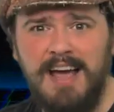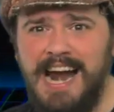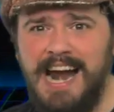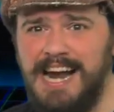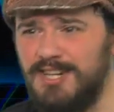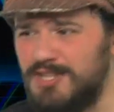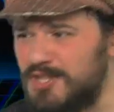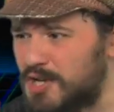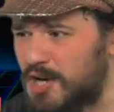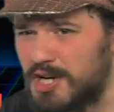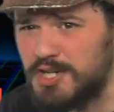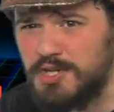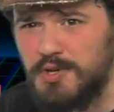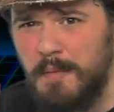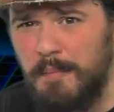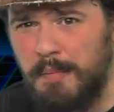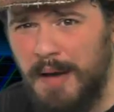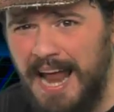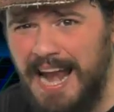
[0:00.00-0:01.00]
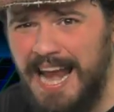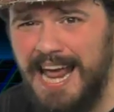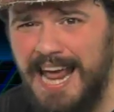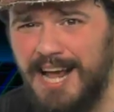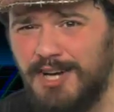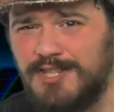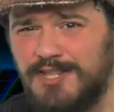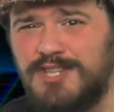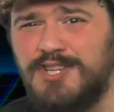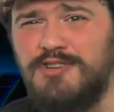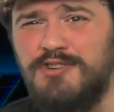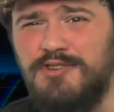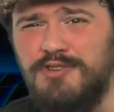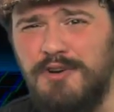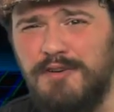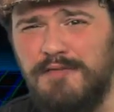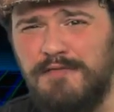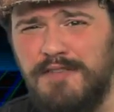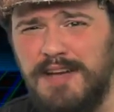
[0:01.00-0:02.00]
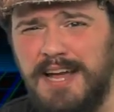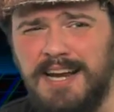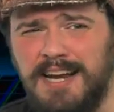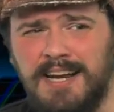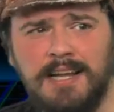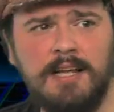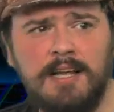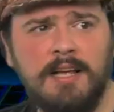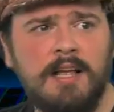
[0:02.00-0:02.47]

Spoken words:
And it doesn't cost you a penny, it costs you nothing.